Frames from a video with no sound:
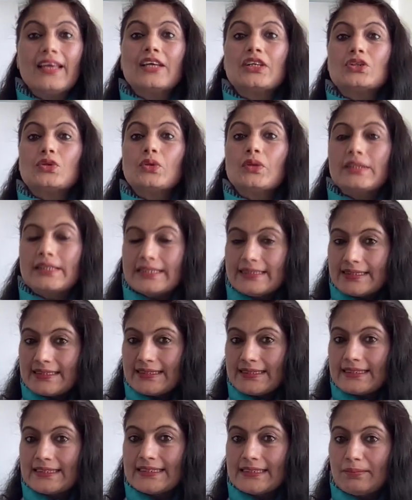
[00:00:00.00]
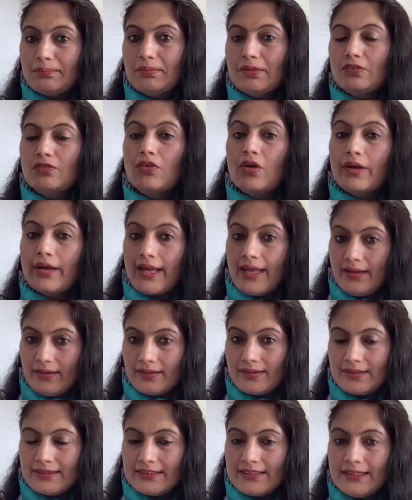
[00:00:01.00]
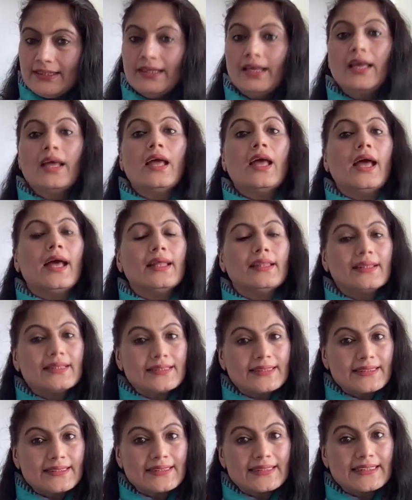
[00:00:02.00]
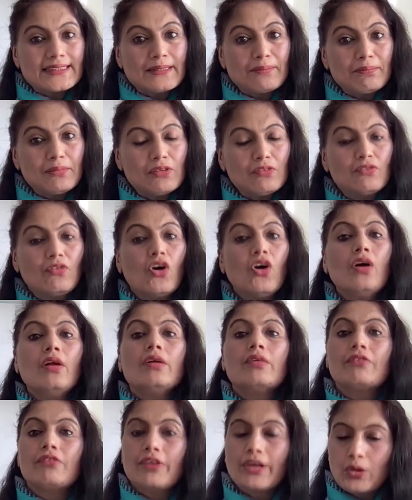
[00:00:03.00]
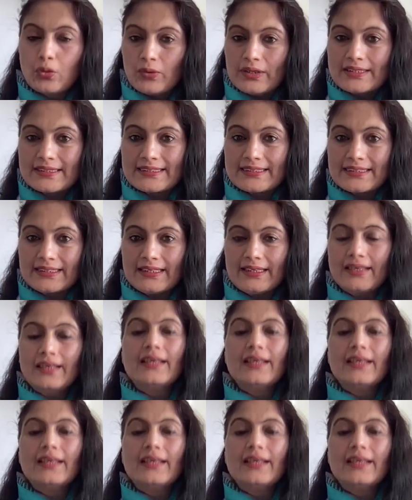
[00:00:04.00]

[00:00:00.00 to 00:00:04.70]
So this is the symbol for energy and this is the symbol for frequency.